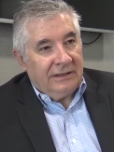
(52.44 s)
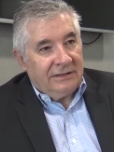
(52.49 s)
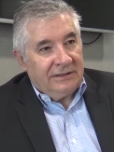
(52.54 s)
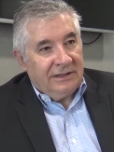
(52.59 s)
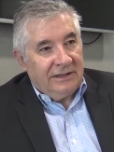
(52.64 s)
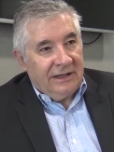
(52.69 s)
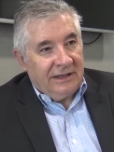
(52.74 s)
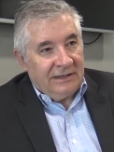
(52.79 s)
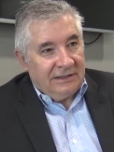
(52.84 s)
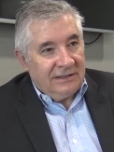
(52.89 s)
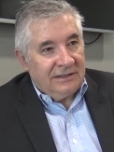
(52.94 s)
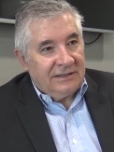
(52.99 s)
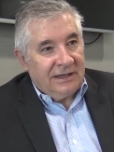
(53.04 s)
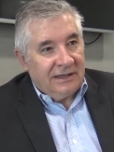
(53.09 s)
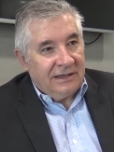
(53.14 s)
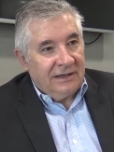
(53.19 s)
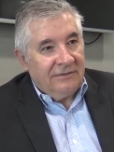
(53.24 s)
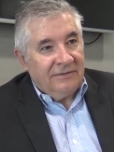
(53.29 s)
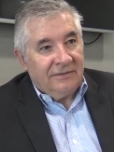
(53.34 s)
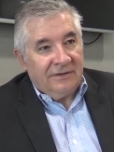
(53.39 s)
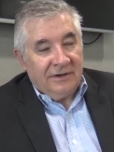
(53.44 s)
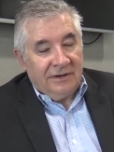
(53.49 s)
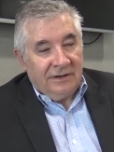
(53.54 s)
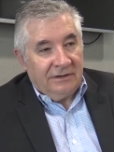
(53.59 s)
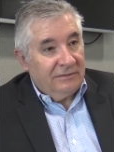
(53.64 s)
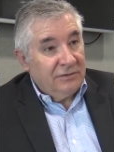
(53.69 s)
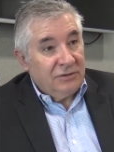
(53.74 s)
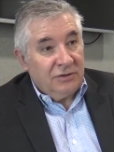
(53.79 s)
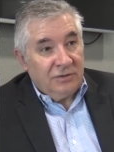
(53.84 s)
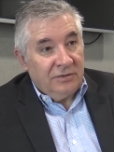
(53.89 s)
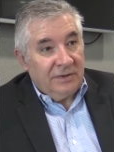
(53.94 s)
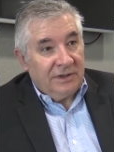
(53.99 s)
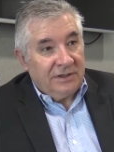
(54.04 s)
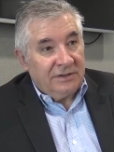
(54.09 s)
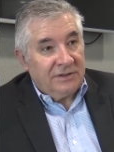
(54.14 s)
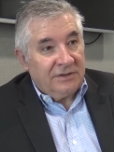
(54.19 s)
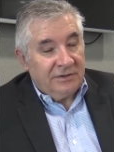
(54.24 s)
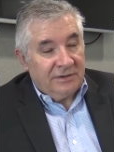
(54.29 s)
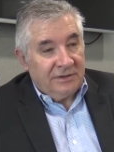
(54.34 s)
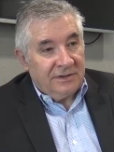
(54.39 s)
to then study for 2
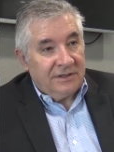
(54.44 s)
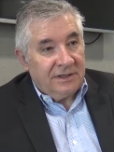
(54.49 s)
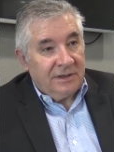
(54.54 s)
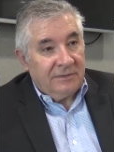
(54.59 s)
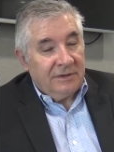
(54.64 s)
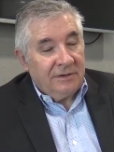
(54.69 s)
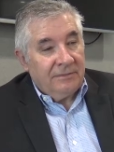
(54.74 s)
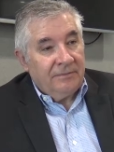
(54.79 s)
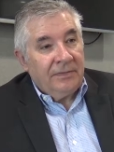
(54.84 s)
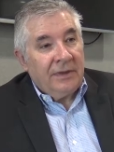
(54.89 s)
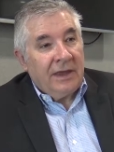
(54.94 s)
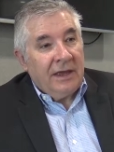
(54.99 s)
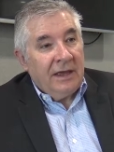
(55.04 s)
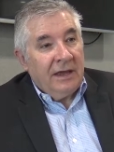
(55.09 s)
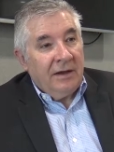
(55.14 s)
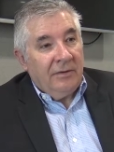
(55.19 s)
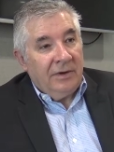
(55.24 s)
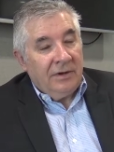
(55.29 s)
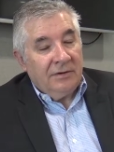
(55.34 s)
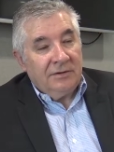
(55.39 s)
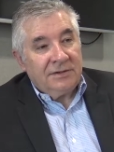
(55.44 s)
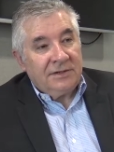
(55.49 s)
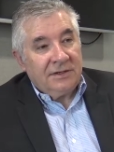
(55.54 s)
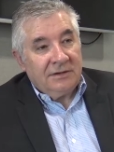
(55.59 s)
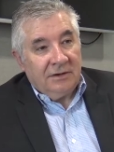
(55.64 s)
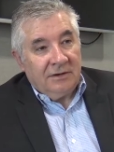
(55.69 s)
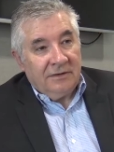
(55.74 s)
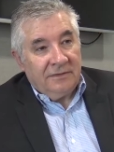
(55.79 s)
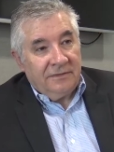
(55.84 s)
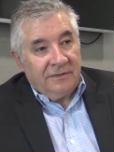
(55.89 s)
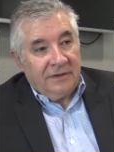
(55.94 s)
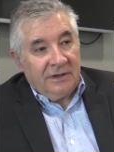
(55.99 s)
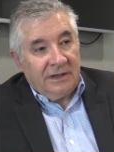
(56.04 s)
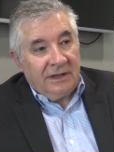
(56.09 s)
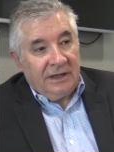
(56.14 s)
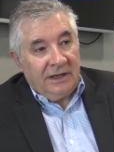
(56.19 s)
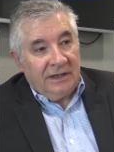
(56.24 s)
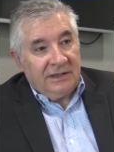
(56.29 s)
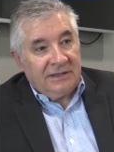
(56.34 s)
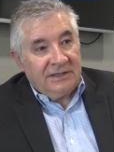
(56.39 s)
weeks during the summer. We also
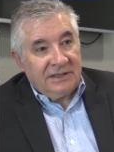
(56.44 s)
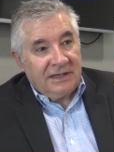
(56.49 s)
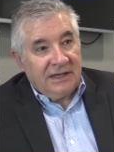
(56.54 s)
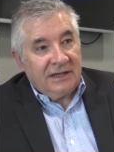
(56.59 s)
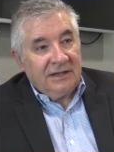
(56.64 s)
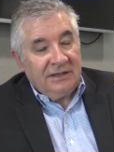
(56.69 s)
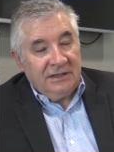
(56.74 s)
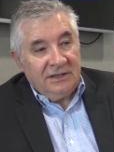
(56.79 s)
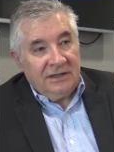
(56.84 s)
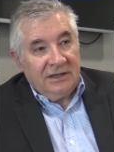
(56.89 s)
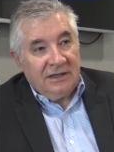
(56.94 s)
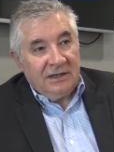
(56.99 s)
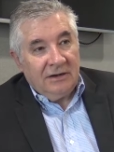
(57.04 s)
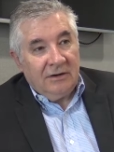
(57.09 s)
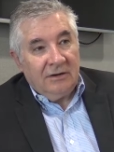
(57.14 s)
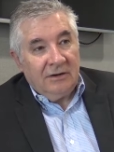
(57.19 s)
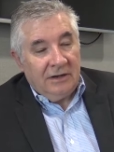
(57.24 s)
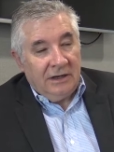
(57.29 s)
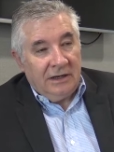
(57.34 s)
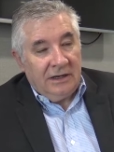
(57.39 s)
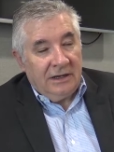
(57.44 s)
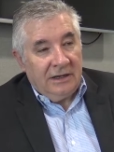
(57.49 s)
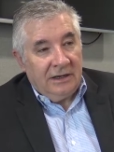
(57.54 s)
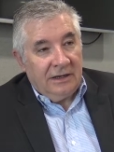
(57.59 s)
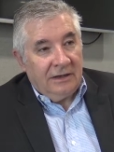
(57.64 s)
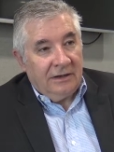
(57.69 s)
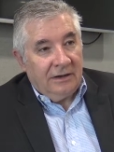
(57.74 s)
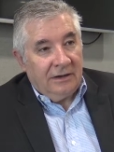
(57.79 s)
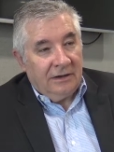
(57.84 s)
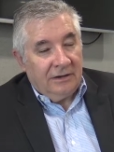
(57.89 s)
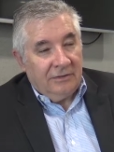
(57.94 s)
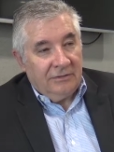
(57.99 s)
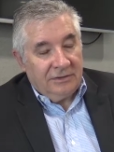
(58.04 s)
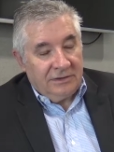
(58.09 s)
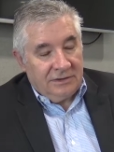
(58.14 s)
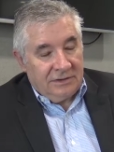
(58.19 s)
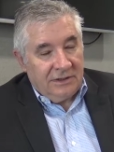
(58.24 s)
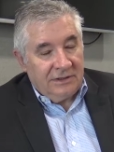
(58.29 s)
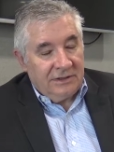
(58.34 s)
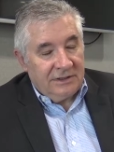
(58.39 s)
offer a second year
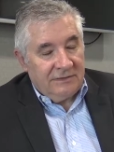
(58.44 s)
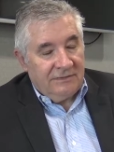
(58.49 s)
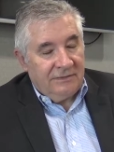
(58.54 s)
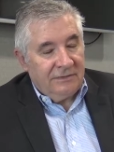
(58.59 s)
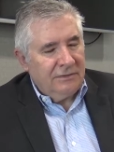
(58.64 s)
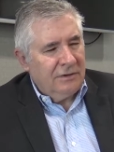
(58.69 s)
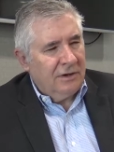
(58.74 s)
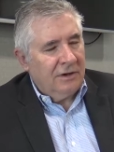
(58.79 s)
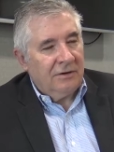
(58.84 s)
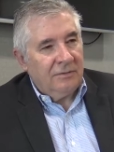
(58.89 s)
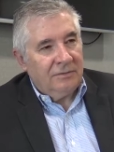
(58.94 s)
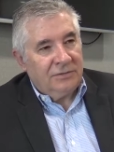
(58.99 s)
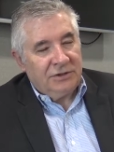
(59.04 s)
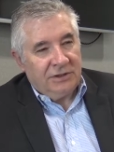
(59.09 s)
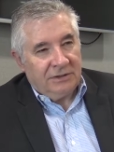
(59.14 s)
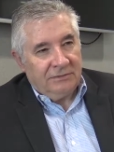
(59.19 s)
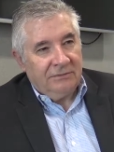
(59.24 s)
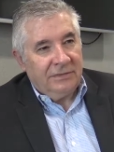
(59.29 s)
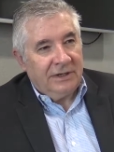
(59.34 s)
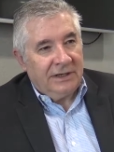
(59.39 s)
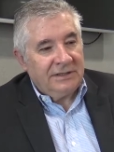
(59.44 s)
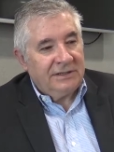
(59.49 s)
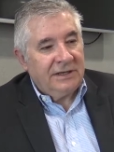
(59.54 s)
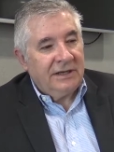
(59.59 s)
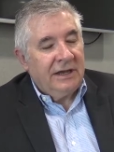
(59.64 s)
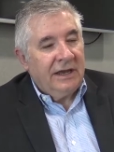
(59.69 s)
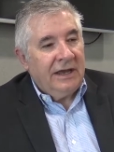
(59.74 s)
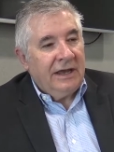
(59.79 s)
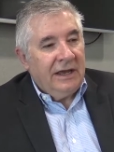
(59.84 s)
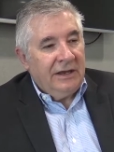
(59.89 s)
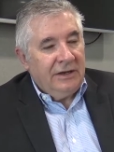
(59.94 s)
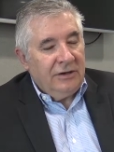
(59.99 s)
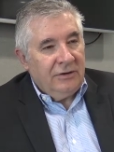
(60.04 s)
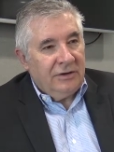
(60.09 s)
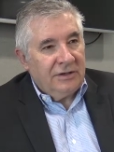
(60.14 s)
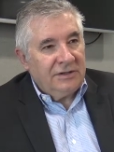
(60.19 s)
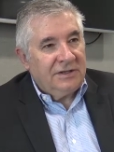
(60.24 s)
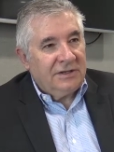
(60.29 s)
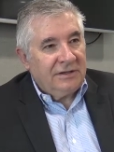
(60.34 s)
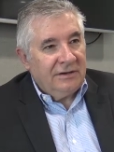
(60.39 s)
alternative, not option, but you
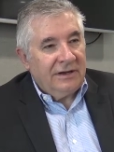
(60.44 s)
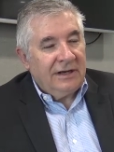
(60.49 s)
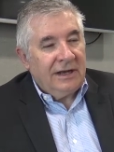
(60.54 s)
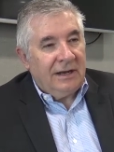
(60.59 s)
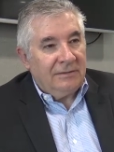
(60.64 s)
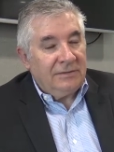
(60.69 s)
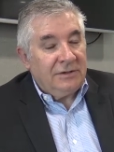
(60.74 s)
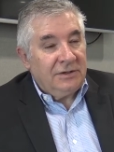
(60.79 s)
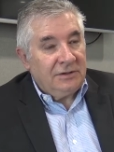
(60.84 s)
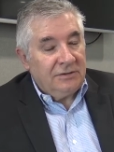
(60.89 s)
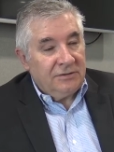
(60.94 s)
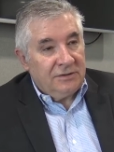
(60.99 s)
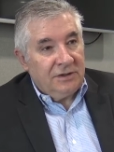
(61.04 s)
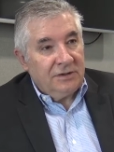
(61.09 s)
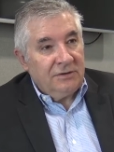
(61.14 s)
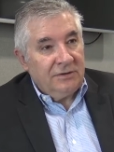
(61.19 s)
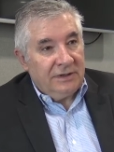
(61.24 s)
can sign up to do 2